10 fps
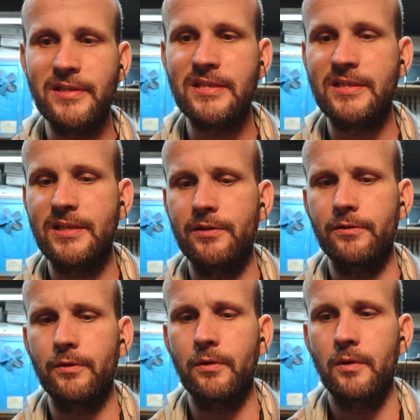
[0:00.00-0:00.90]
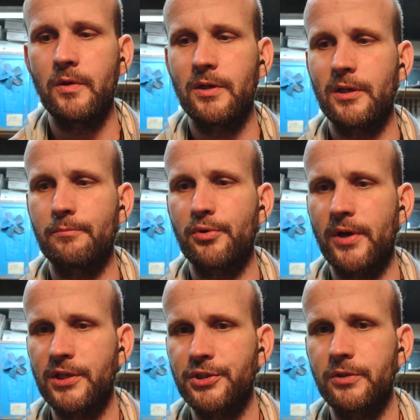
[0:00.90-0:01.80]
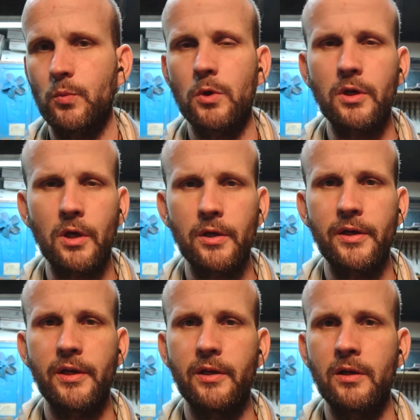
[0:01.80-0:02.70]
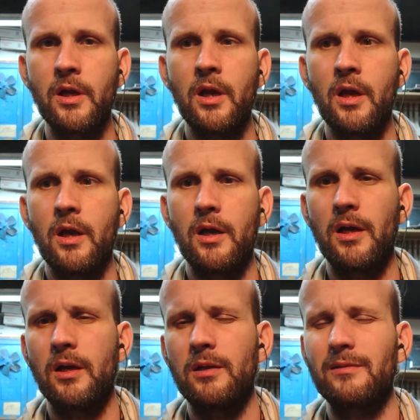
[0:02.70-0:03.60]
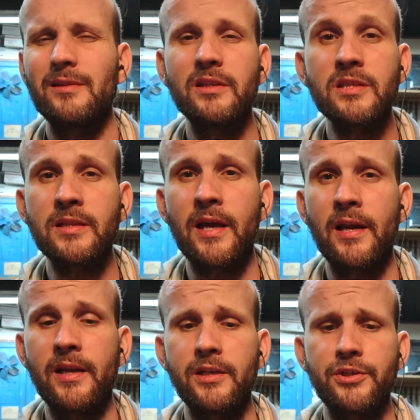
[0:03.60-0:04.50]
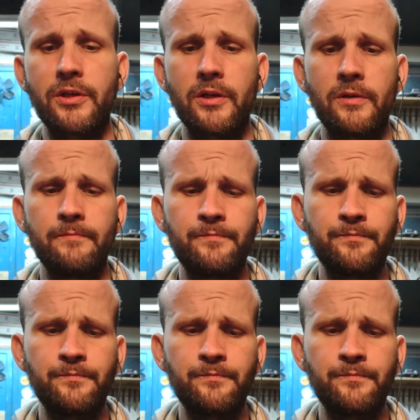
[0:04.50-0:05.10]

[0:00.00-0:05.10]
the steel, compression, work hardening, things of that nature.